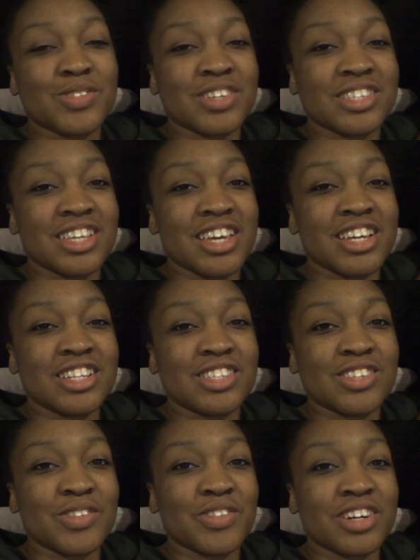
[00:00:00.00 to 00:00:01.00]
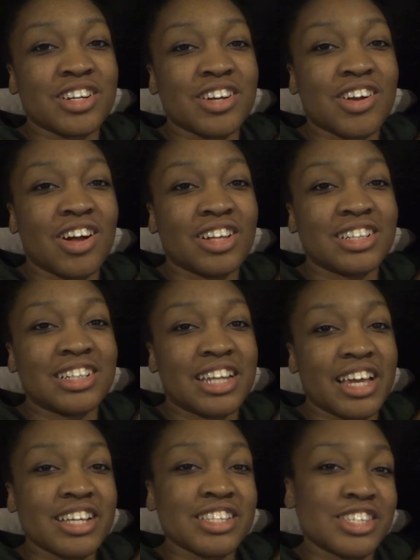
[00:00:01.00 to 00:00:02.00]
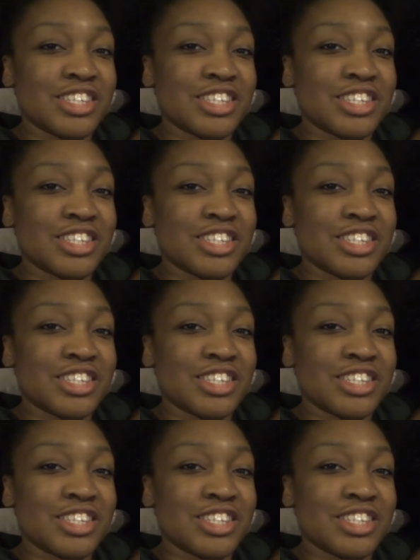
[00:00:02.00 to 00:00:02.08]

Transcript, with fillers: towards the end. So we're going to call it a night